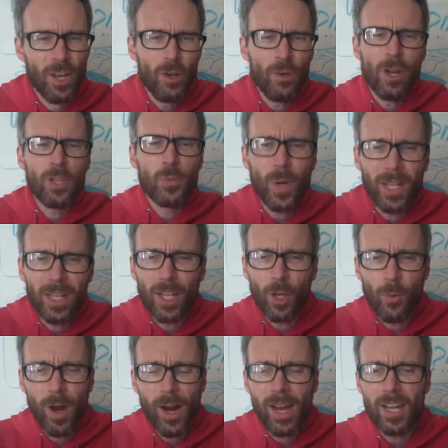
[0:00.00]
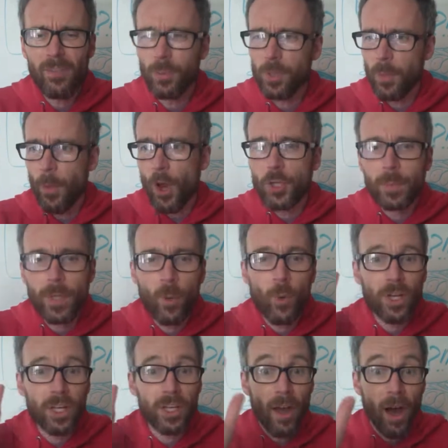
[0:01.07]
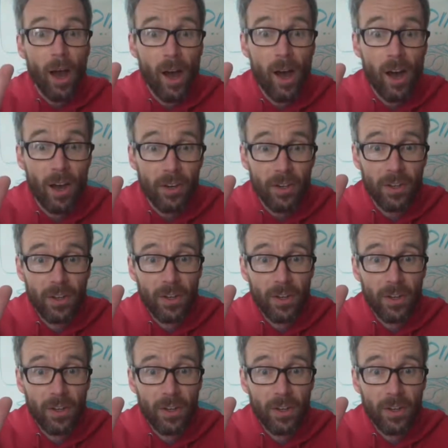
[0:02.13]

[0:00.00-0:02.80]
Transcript: Who knows when it'll arrive, but the postmen are working hard.